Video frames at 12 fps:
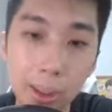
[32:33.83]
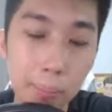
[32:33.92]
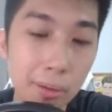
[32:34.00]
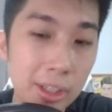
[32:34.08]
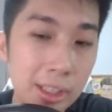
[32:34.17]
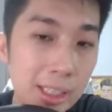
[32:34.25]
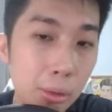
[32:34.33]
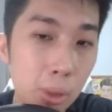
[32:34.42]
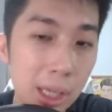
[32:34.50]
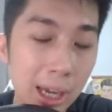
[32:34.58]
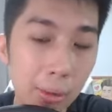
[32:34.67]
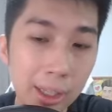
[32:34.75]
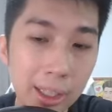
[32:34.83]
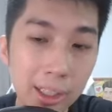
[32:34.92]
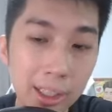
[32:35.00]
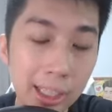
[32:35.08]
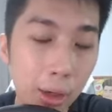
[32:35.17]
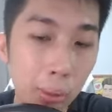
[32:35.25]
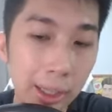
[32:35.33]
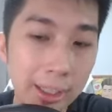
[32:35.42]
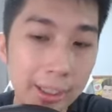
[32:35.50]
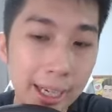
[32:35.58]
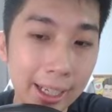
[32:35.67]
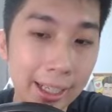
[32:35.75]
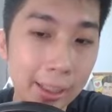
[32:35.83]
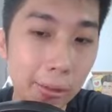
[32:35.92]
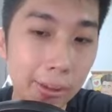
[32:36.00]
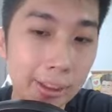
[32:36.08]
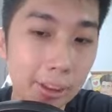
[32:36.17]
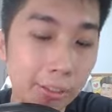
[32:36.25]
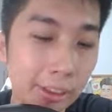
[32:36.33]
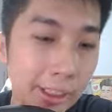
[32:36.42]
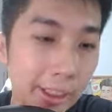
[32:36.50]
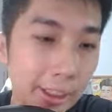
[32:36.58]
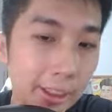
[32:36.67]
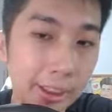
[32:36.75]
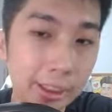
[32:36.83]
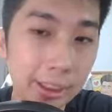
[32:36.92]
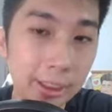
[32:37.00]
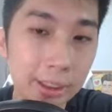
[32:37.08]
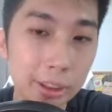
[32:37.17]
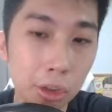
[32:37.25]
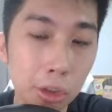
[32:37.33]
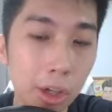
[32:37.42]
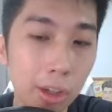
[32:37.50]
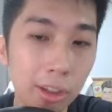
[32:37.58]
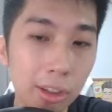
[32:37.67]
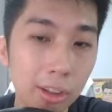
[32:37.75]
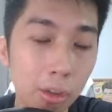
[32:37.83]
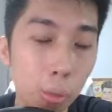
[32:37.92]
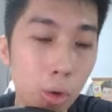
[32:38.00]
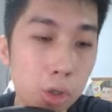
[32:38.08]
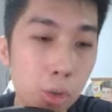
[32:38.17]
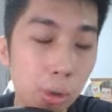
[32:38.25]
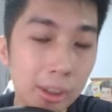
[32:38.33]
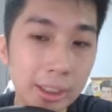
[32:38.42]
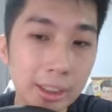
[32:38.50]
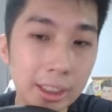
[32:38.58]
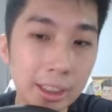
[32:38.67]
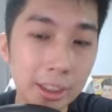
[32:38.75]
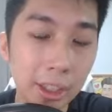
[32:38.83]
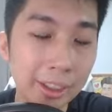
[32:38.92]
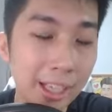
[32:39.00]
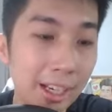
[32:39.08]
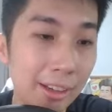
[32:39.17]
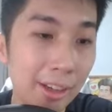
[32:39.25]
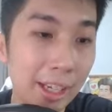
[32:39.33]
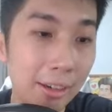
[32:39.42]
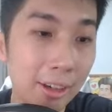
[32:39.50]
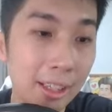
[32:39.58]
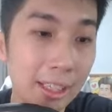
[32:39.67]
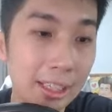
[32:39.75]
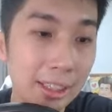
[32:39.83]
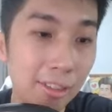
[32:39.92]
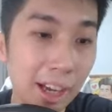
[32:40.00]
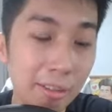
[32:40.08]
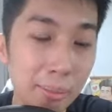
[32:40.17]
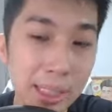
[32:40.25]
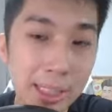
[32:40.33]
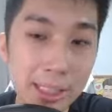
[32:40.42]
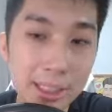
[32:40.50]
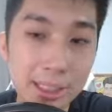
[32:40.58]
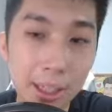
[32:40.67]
Previously we had one layout where the dining was over here. So your wall-to-wall distance in your entire living area is 5 meters.